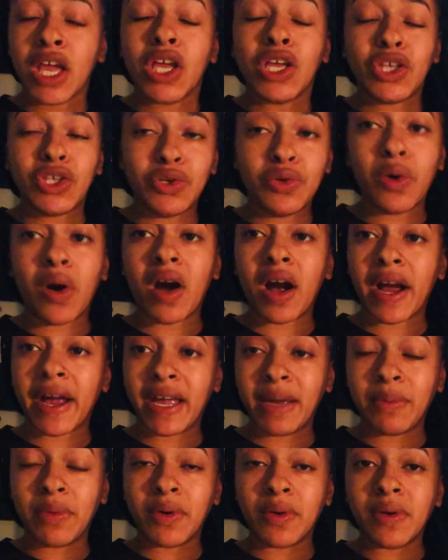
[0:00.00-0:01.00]
you are
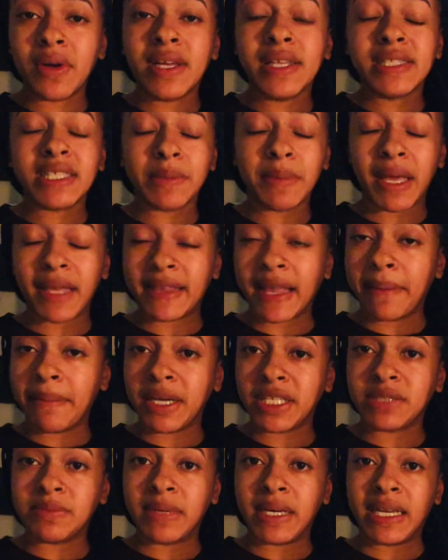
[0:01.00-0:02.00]
able to make that
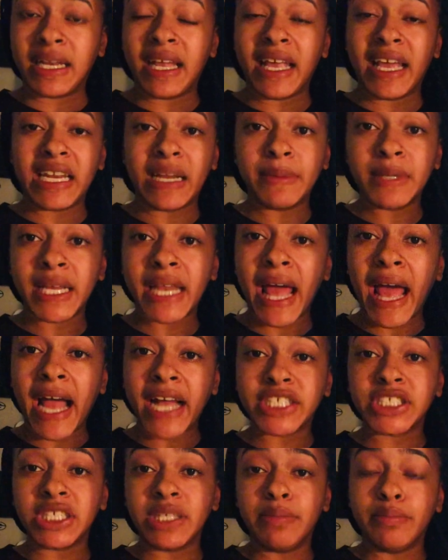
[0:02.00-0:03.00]
much money. And I'm going to
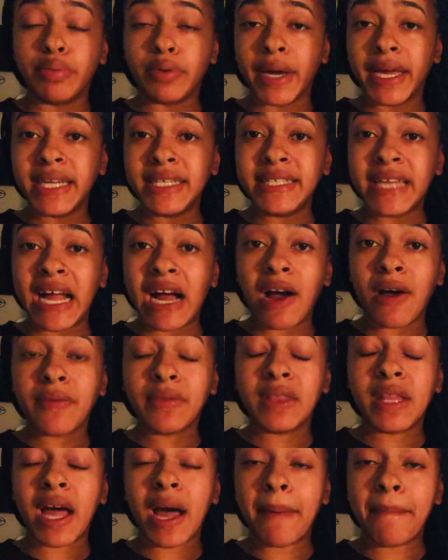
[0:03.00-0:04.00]
actually break
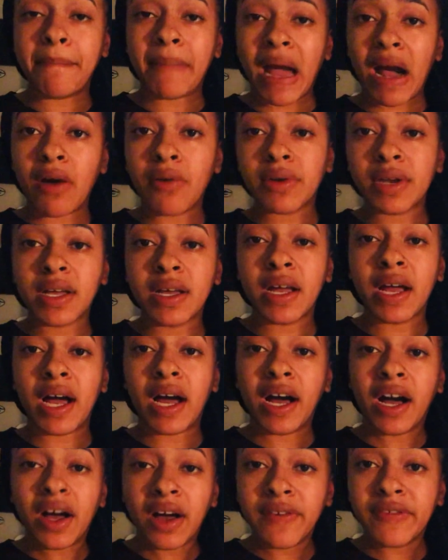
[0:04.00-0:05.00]
down the amount
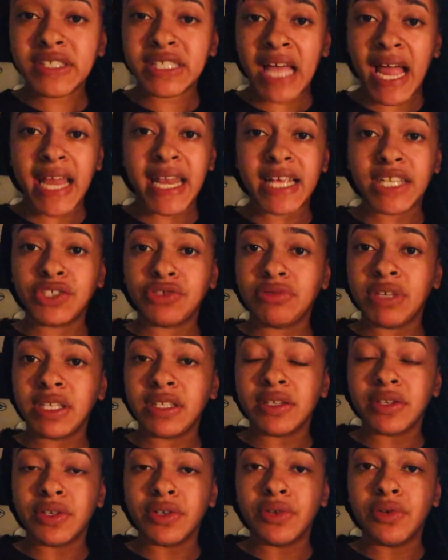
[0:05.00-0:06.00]
of signings you need
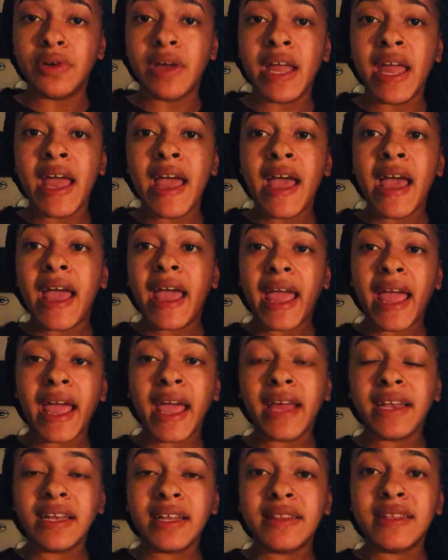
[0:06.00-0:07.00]
to do
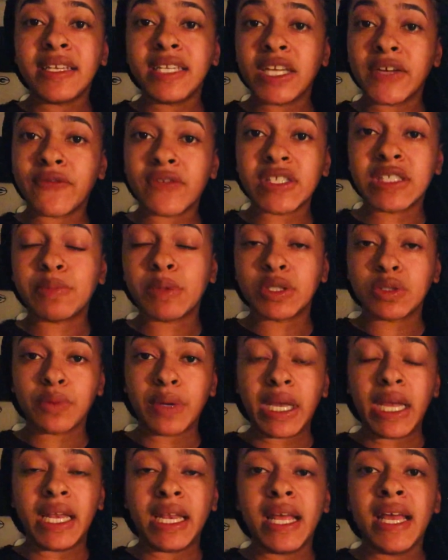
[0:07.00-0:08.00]
and the difference
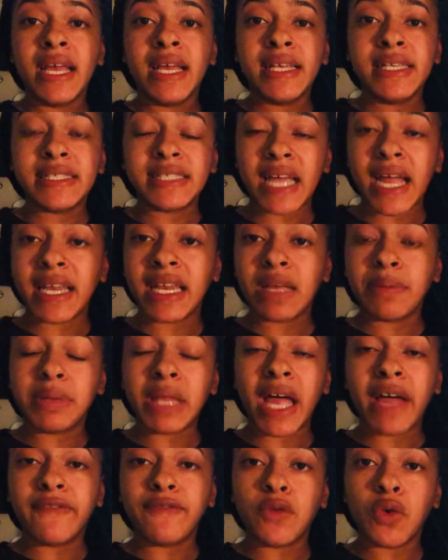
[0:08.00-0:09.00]
between signing
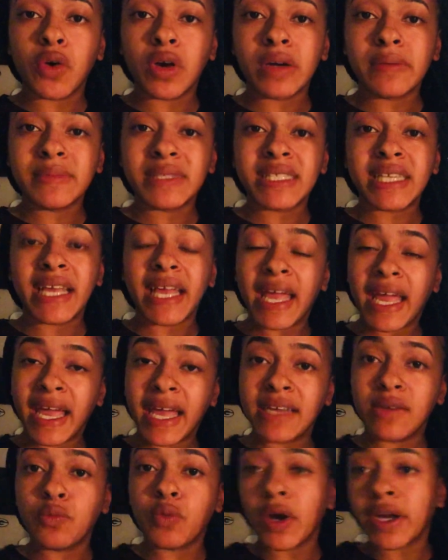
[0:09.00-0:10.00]
platforms
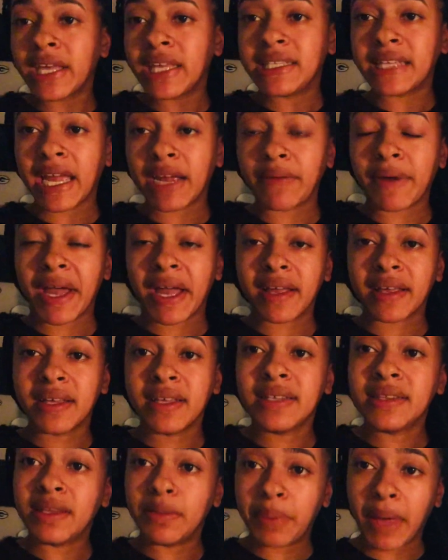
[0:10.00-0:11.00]
and working direct,
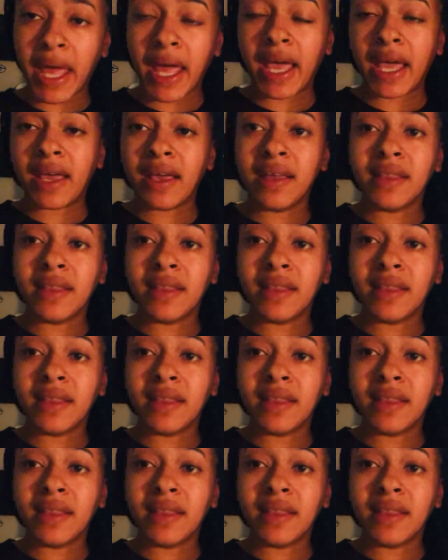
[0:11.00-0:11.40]
the pay,